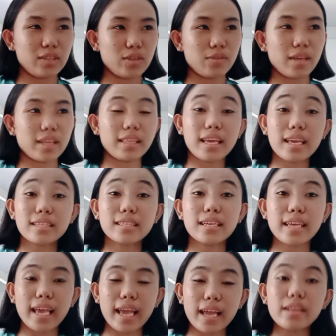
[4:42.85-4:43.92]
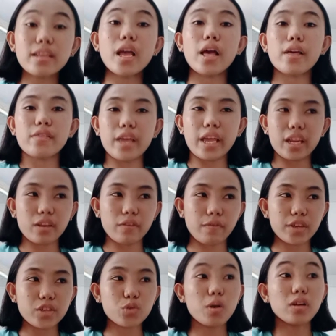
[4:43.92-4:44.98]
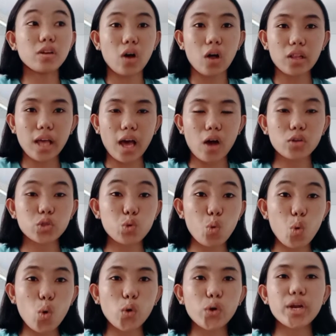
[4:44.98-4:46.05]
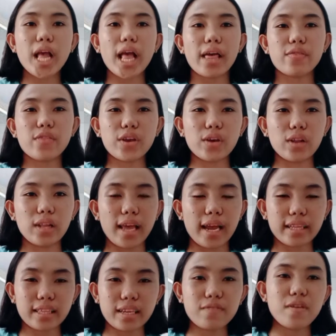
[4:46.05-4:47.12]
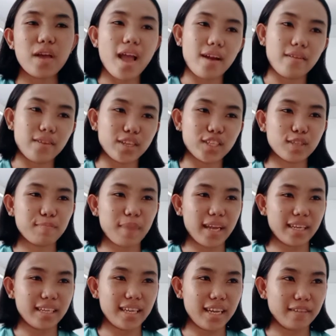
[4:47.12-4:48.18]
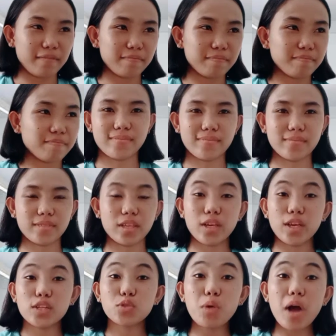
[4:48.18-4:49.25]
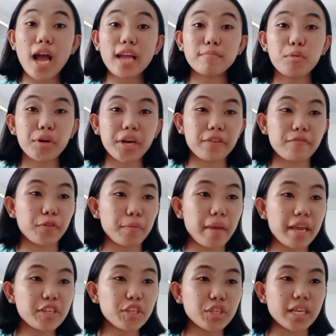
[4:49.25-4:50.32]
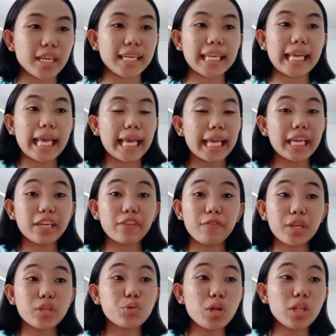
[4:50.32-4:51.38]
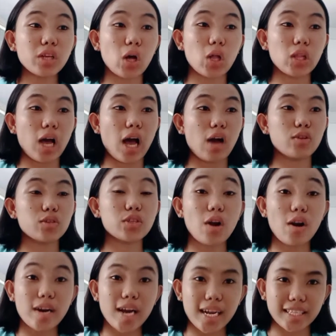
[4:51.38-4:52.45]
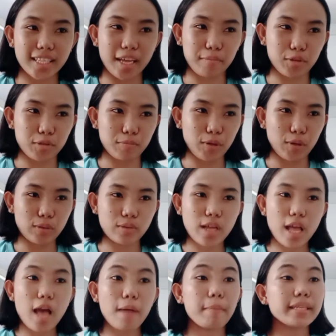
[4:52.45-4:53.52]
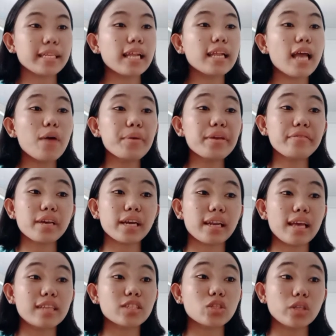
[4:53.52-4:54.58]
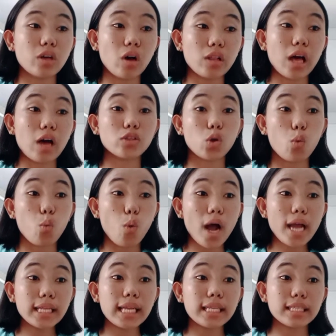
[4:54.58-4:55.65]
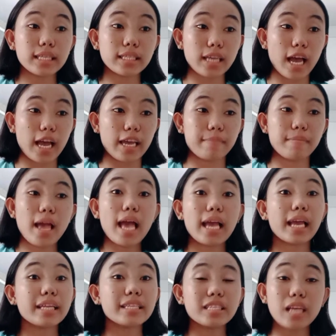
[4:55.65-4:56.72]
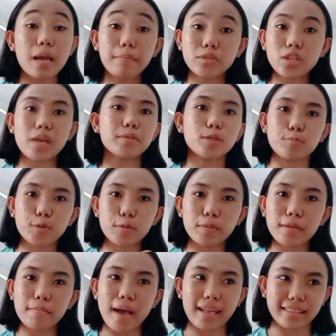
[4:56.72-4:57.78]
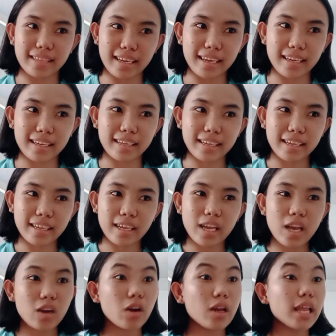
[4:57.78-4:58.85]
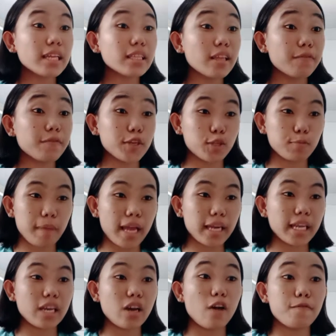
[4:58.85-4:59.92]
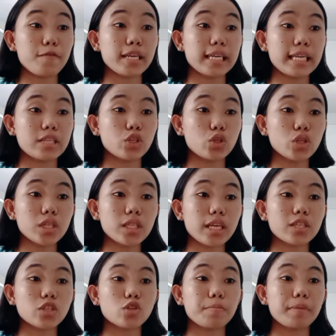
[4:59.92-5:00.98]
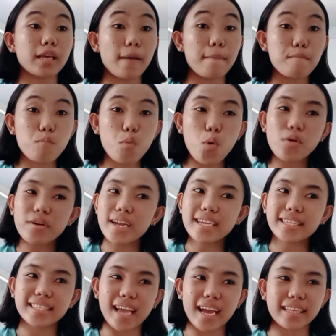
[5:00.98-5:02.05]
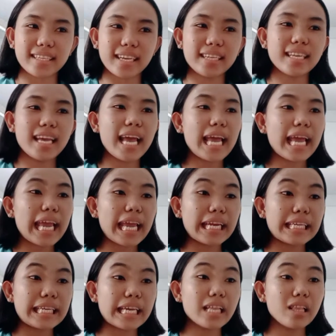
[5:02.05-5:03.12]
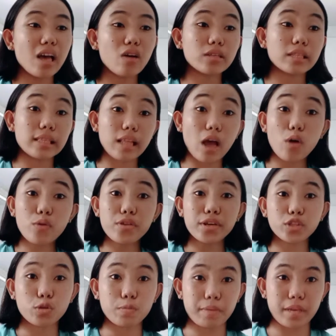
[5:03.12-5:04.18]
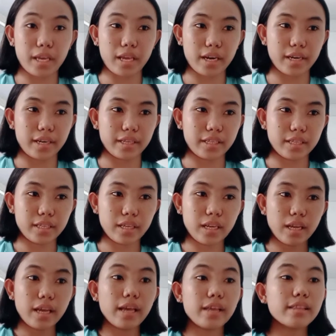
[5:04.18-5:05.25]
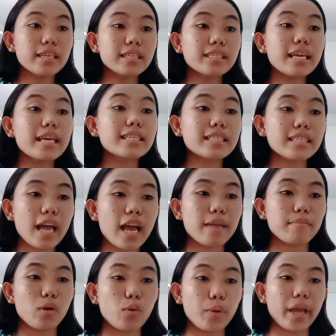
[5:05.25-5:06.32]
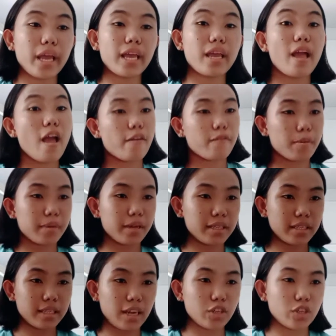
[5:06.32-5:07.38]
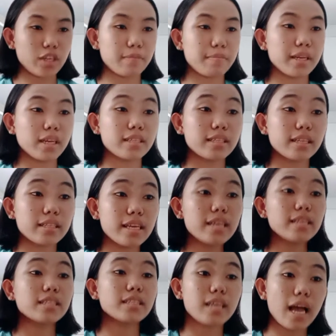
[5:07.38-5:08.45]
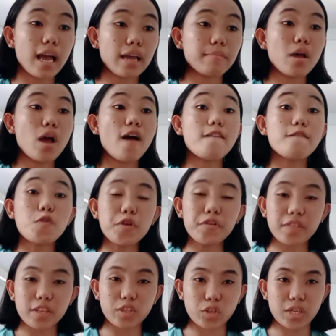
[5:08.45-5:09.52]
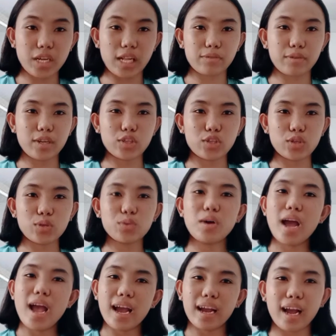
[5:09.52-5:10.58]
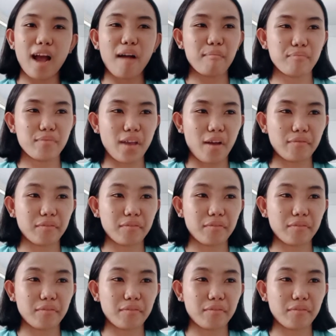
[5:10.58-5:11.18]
So that is again the individual call out or the collective responding. To add more information, individual call outs are acceptable, but allowing the class to call out one at a time can sometimes problematic. Collective responding often leads students to become more excited and yell out louder be heard. This takes time away from the discussion because it takes time for the children to calm down.